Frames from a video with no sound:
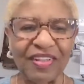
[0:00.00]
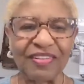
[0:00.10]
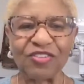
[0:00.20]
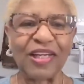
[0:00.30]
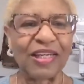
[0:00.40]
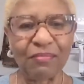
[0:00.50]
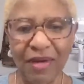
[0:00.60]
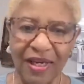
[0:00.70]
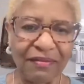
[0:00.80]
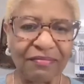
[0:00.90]
Trying to get
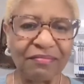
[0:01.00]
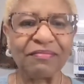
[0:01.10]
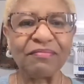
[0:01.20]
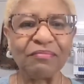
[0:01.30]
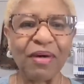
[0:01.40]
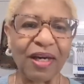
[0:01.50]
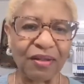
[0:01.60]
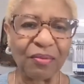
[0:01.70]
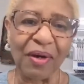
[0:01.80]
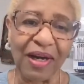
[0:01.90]
my
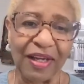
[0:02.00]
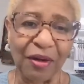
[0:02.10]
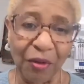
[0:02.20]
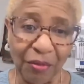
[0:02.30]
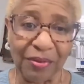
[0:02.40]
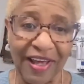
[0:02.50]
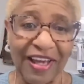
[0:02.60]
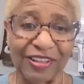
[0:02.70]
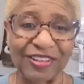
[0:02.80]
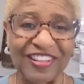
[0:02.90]
bottle of wine open,
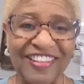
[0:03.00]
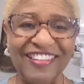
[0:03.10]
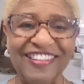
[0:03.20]
actually.